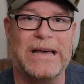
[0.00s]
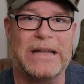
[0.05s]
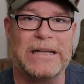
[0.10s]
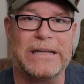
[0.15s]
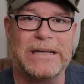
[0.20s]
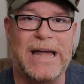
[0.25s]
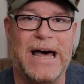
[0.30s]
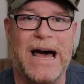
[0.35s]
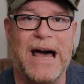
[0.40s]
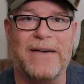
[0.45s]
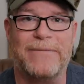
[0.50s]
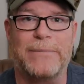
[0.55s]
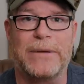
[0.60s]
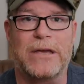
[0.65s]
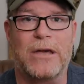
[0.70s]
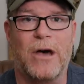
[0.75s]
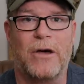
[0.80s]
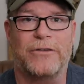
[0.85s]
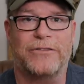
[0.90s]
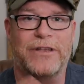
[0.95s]
alive
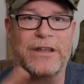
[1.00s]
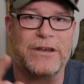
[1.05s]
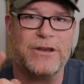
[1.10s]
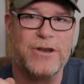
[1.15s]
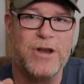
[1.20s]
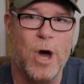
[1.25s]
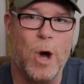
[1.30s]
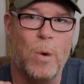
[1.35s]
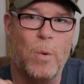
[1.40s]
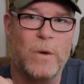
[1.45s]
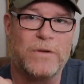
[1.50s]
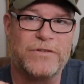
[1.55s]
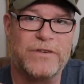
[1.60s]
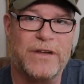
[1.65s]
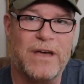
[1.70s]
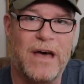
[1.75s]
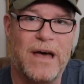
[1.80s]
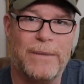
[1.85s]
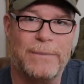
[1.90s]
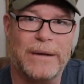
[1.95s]
because they know what's
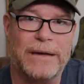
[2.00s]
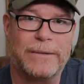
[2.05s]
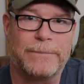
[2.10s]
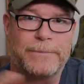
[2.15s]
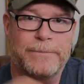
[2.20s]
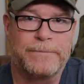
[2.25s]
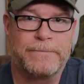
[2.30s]
coming.